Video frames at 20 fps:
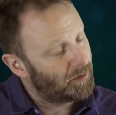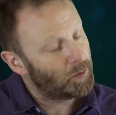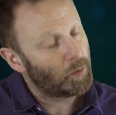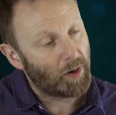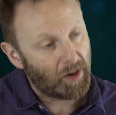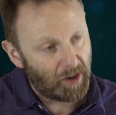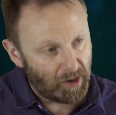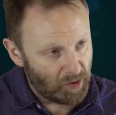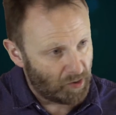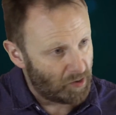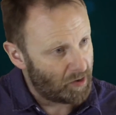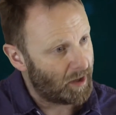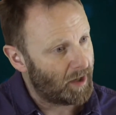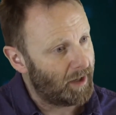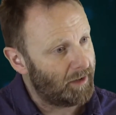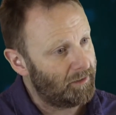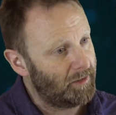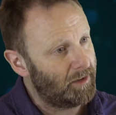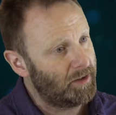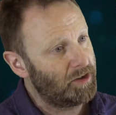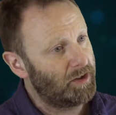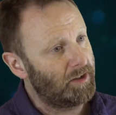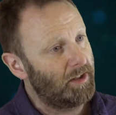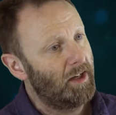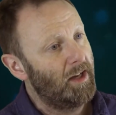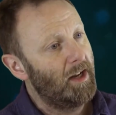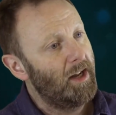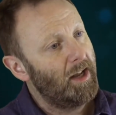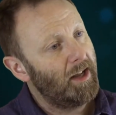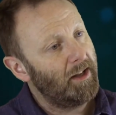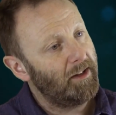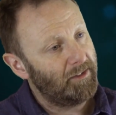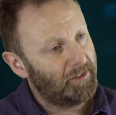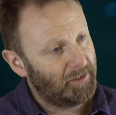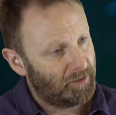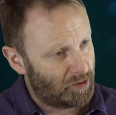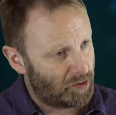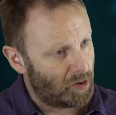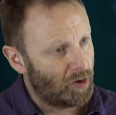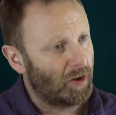So where an organisation is
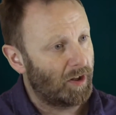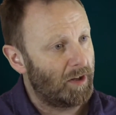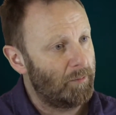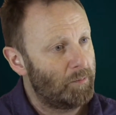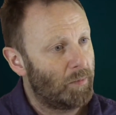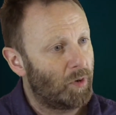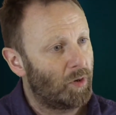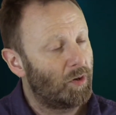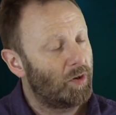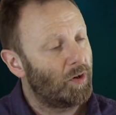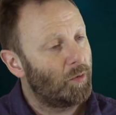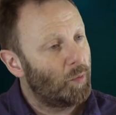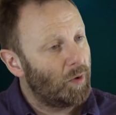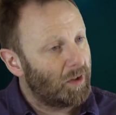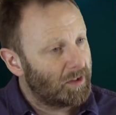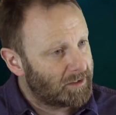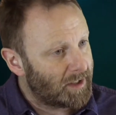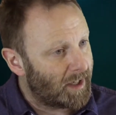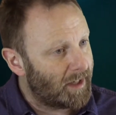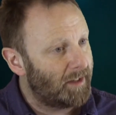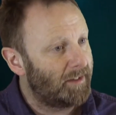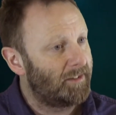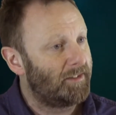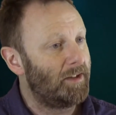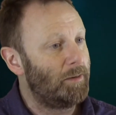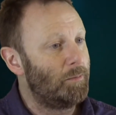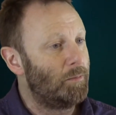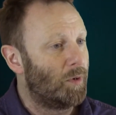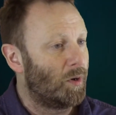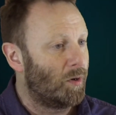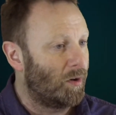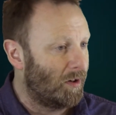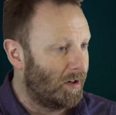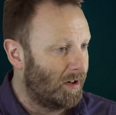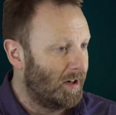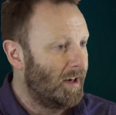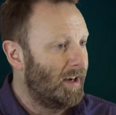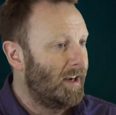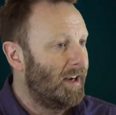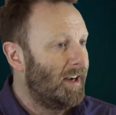struggling more, we'll tend to see more